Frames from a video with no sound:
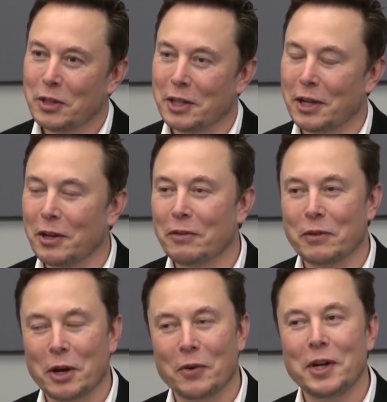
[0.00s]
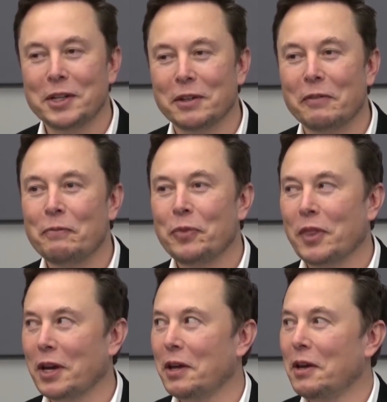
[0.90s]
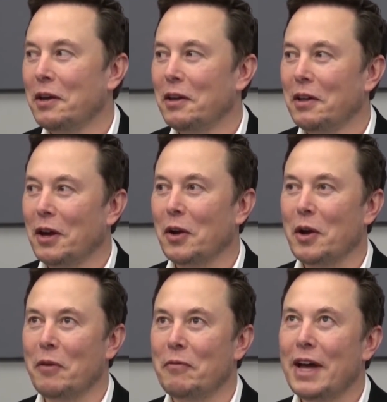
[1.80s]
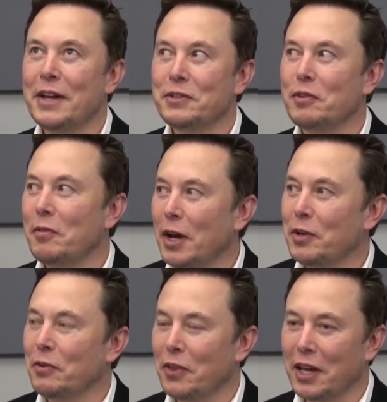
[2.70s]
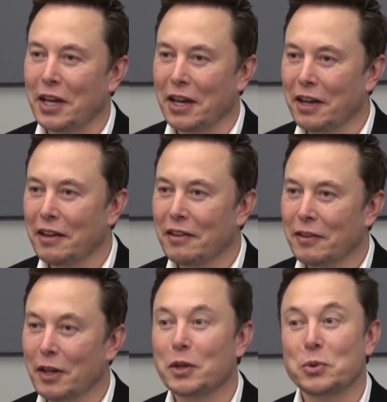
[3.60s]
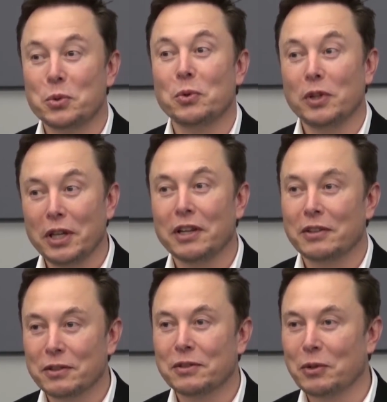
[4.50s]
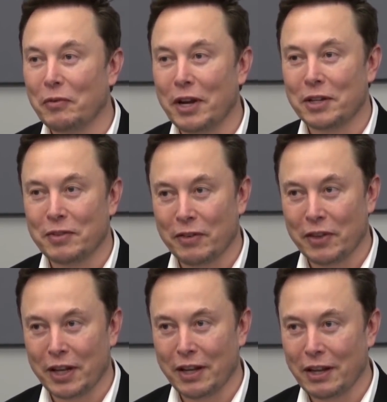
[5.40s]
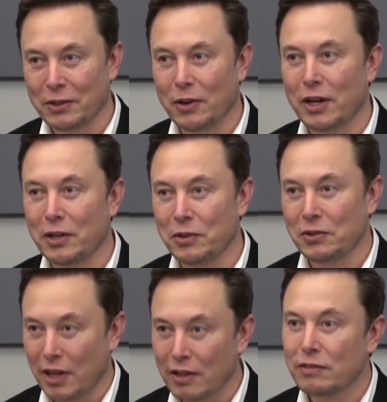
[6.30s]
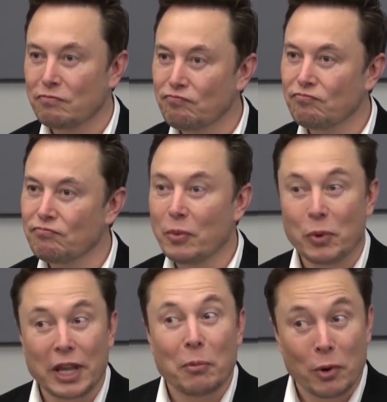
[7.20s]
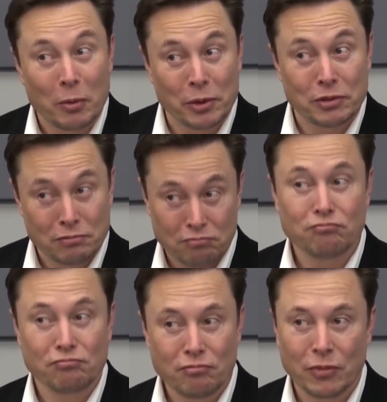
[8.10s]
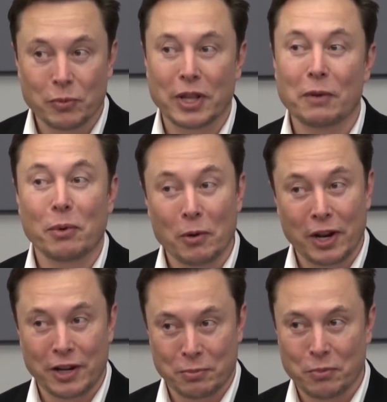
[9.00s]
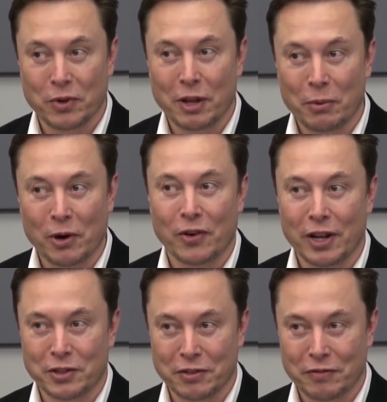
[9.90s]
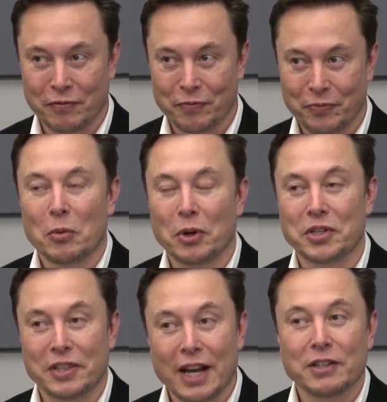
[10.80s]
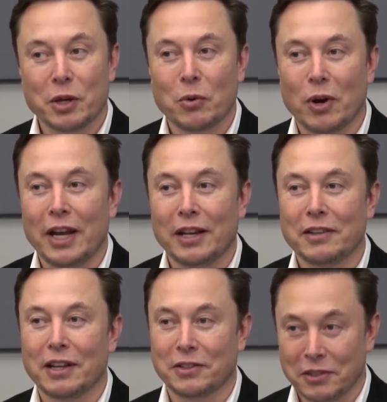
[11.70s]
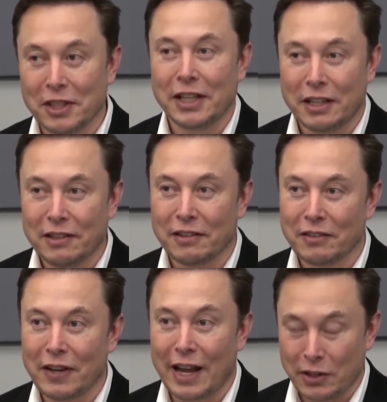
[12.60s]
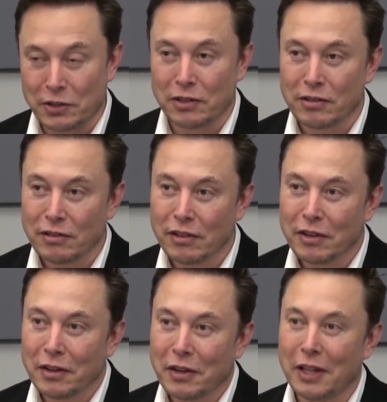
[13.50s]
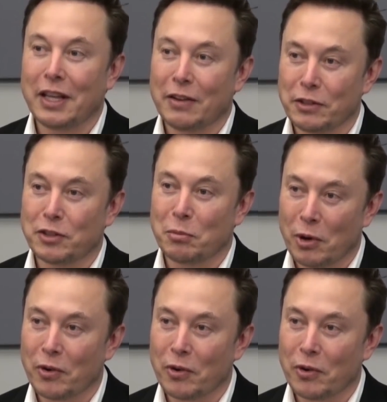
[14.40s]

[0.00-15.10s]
then a lot of a great deal of like a massive amount of thinking like truly stupendous amount of thinking has gone into sex without purpose, without procreation, without procreation, which is actually quite a silly action in the absence of